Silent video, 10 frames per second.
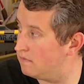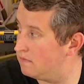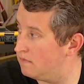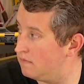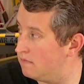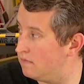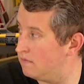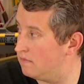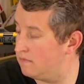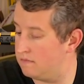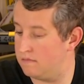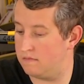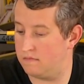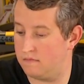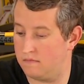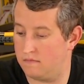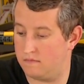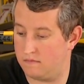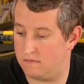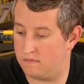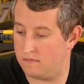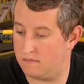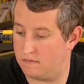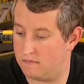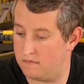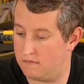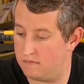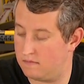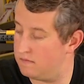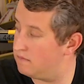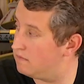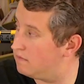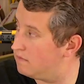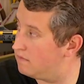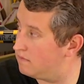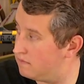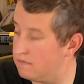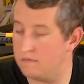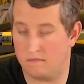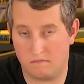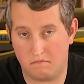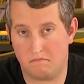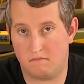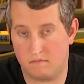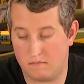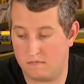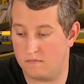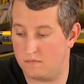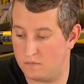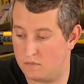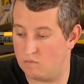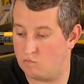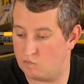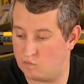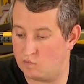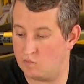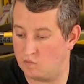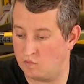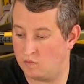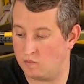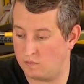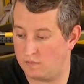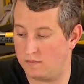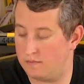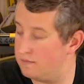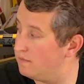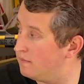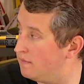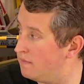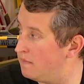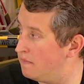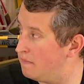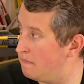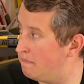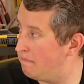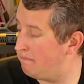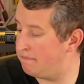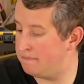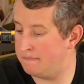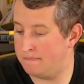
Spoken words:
(silent)